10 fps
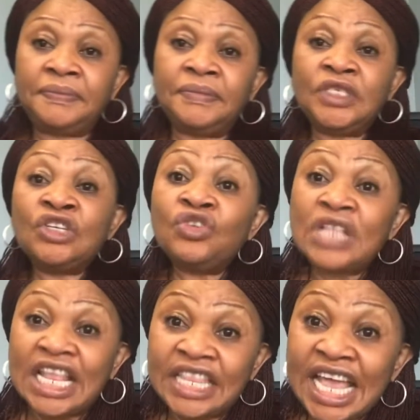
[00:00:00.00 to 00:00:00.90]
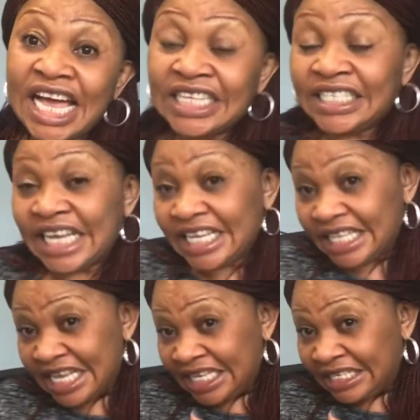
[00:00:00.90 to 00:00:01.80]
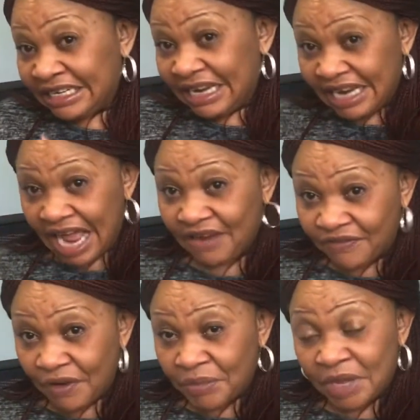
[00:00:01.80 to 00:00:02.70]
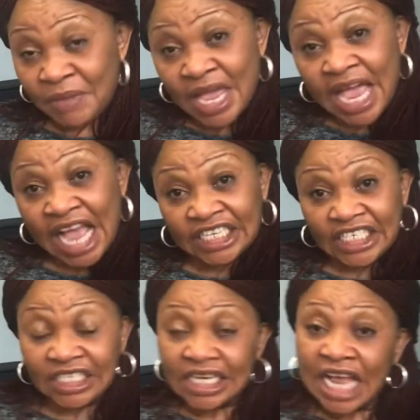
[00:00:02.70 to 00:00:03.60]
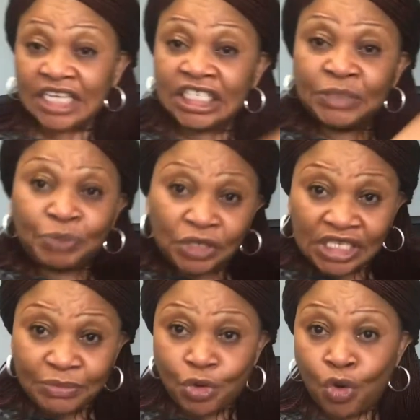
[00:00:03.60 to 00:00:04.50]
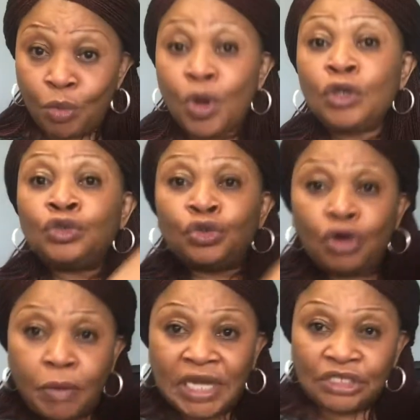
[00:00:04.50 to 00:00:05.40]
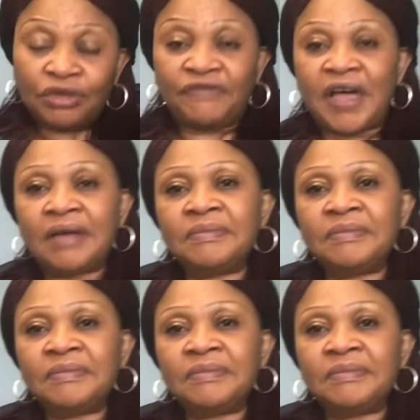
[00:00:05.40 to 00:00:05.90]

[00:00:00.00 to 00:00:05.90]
so that they can take his green card from him and deport him home to come and suffer.